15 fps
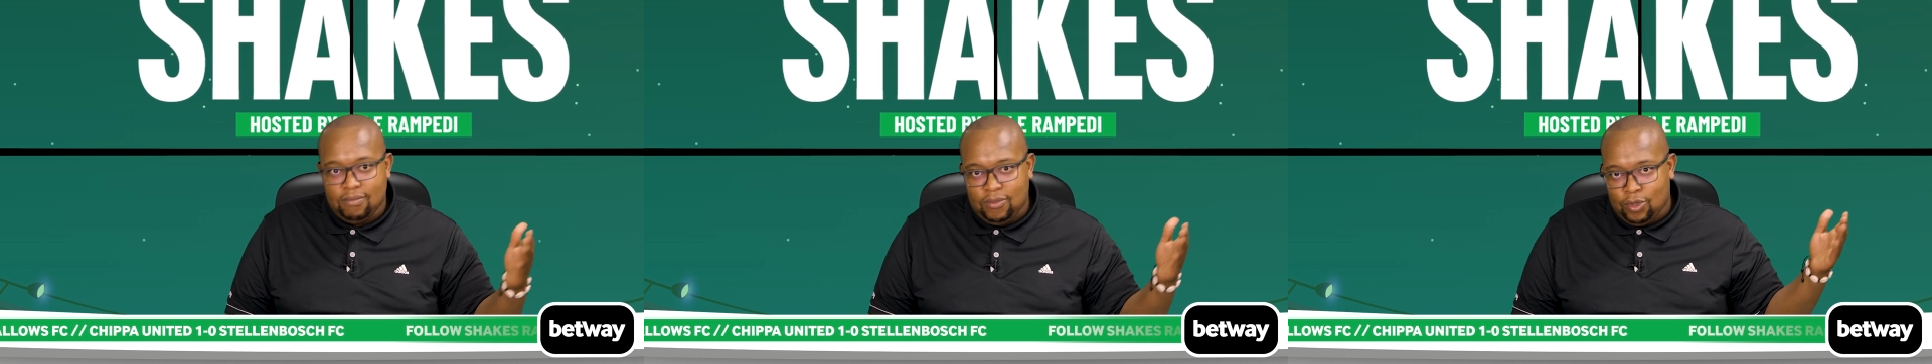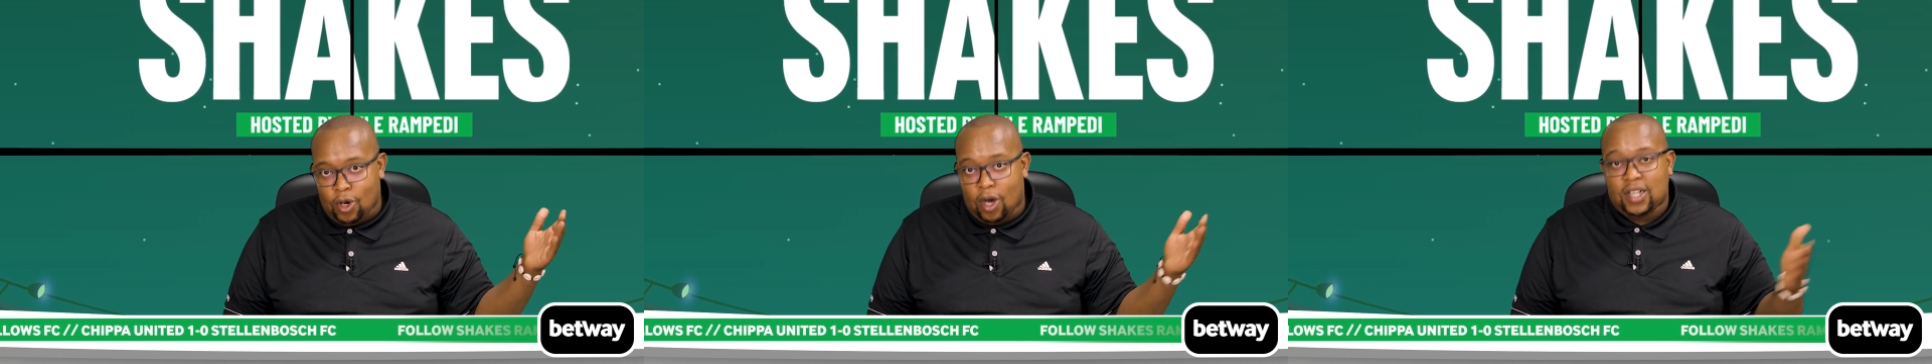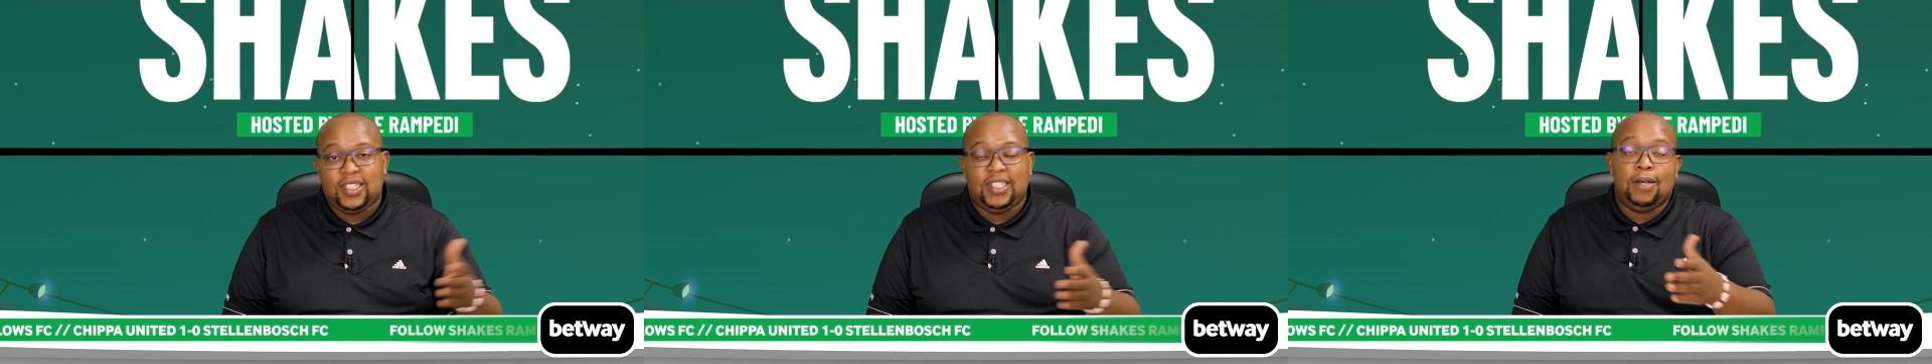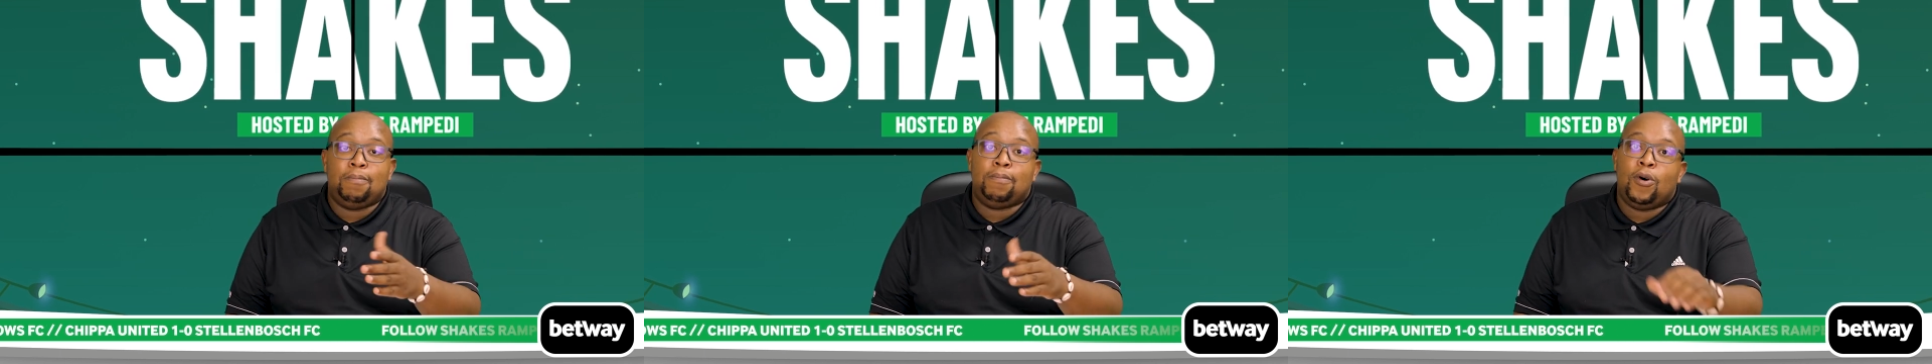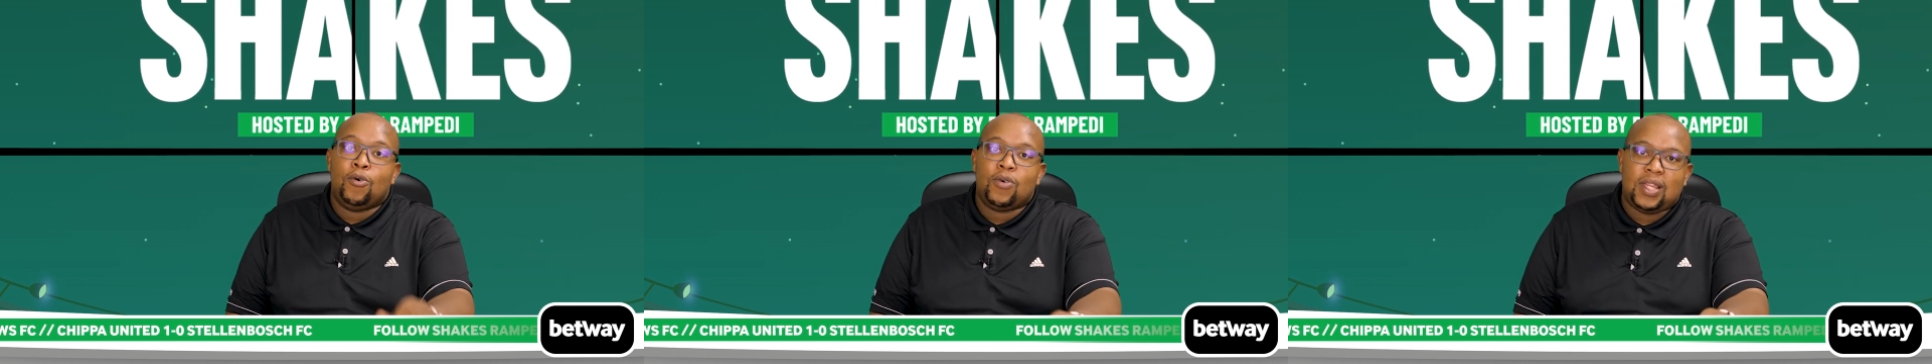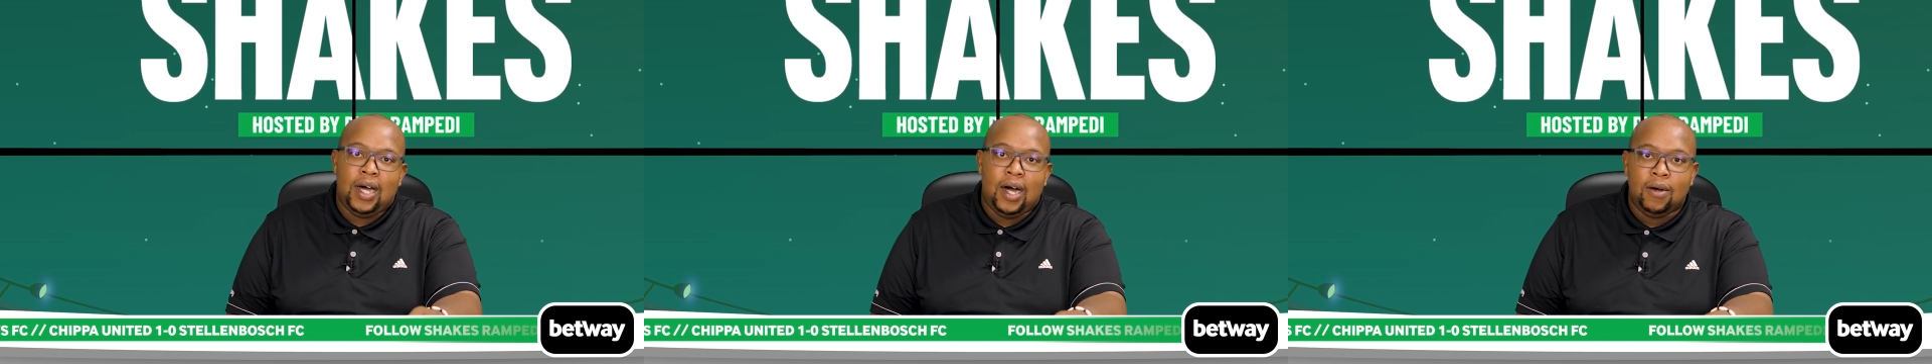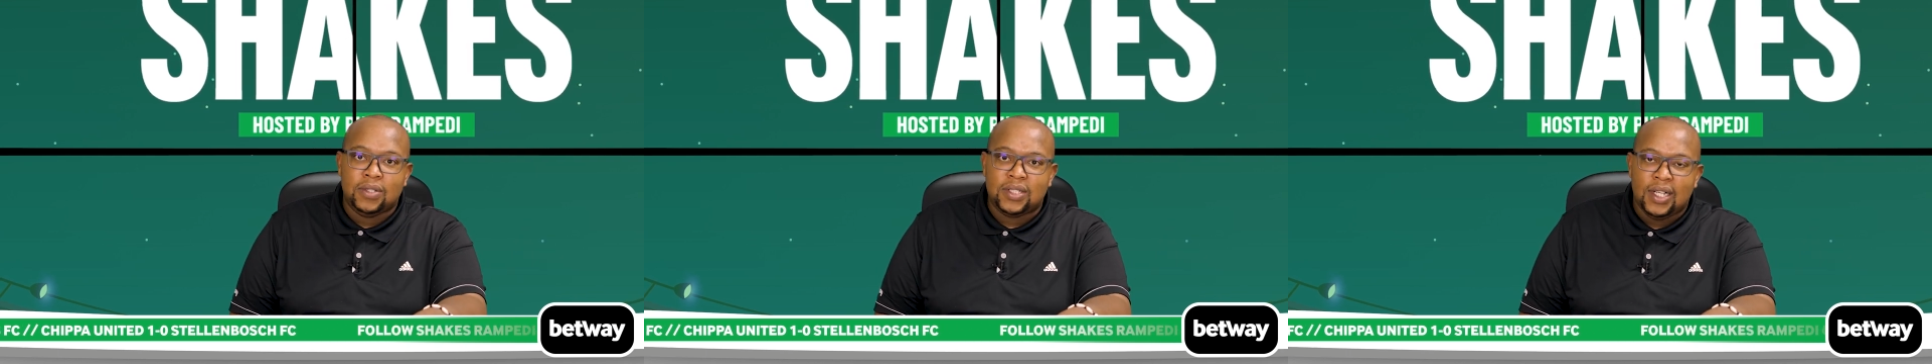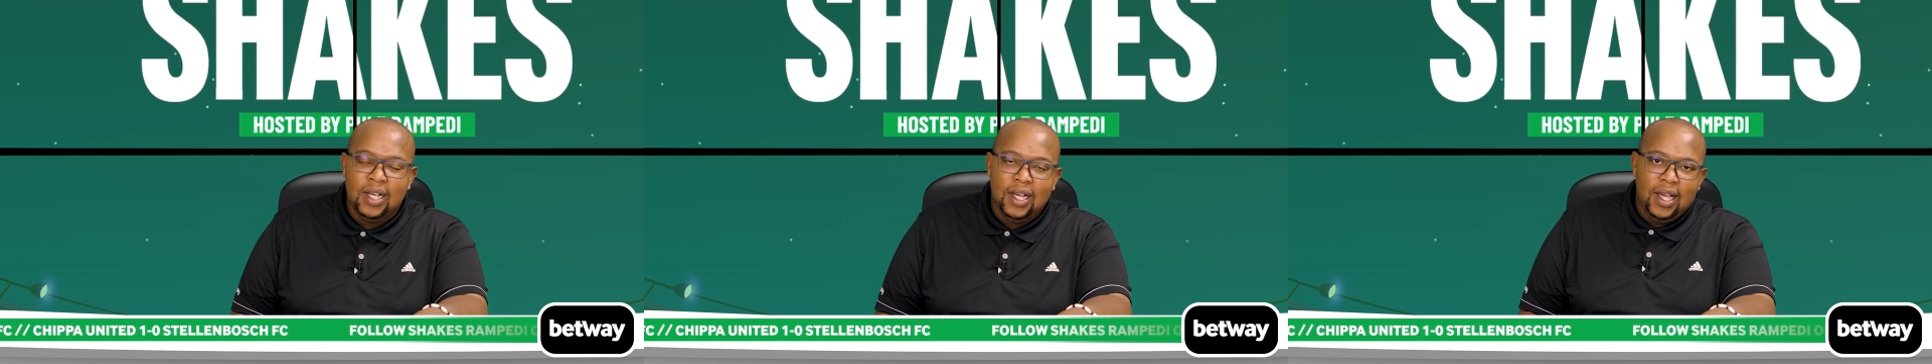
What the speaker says: knocks them both out,